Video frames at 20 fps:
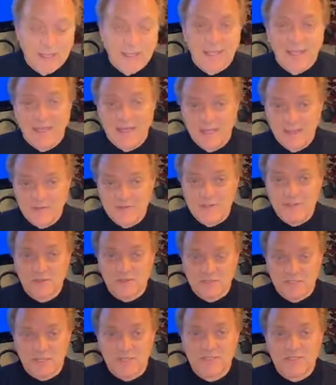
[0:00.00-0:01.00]
It gives you a
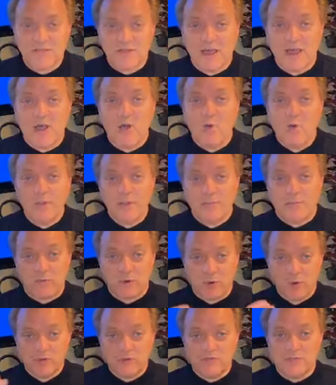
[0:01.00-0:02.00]
sense of how we
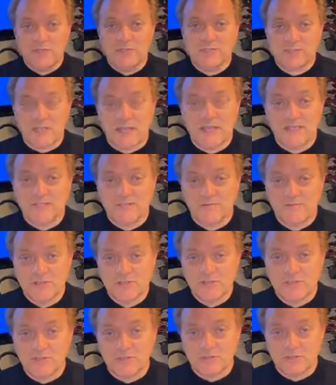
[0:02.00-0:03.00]
approach these kinds of
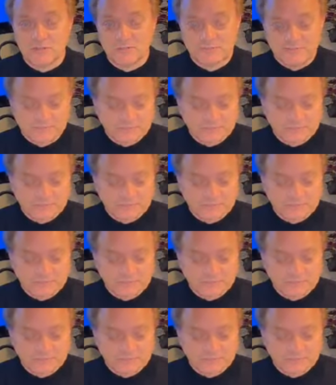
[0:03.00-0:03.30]
issues.